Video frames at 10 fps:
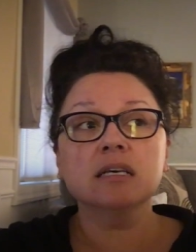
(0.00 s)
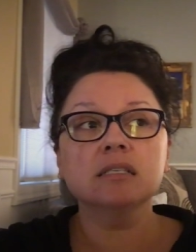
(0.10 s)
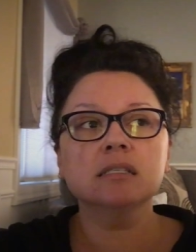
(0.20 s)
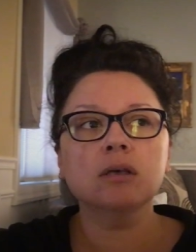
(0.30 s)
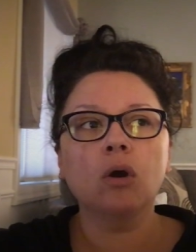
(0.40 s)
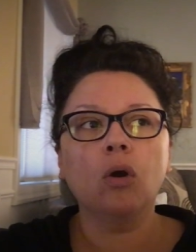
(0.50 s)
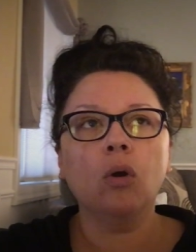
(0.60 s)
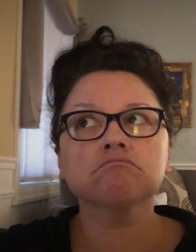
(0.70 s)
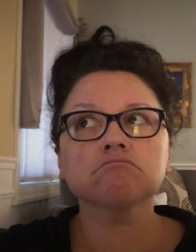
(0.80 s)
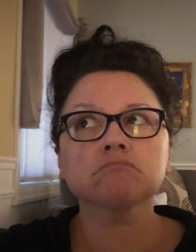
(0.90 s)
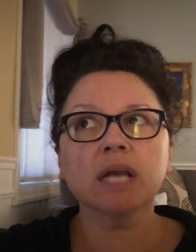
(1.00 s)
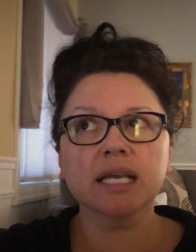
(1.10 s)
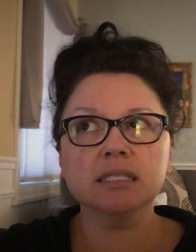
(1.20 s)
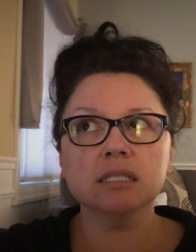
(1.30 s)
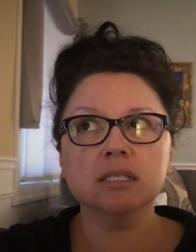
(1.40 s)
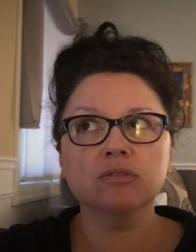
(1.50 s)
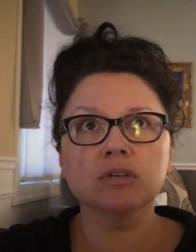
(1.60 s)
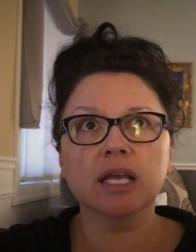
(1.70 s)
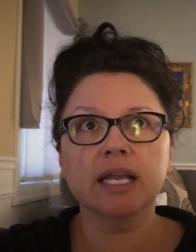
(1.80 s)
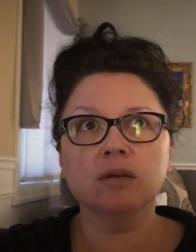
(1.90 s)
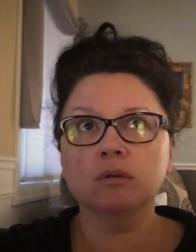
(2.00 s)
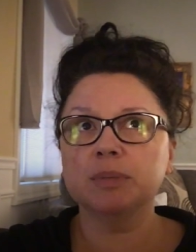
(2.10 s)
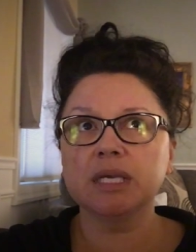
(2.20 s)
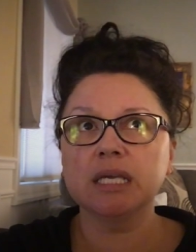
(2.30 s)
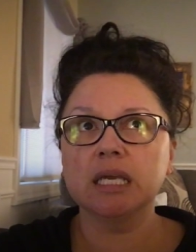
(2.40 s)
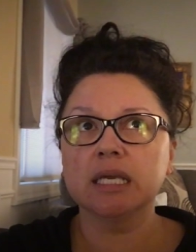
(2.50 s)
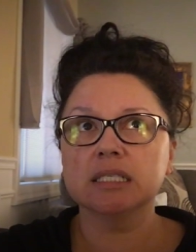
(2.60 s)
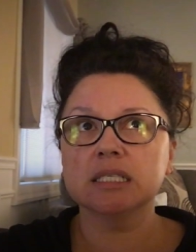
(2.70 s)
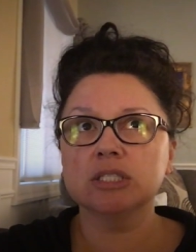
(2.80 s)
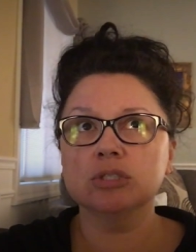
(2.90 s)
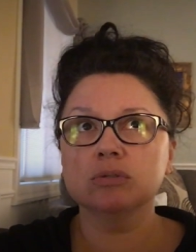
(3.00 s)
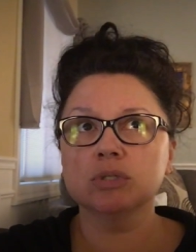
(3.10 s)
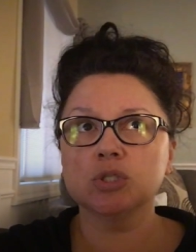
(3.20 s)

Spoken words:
So I guess the silver lining would be he continues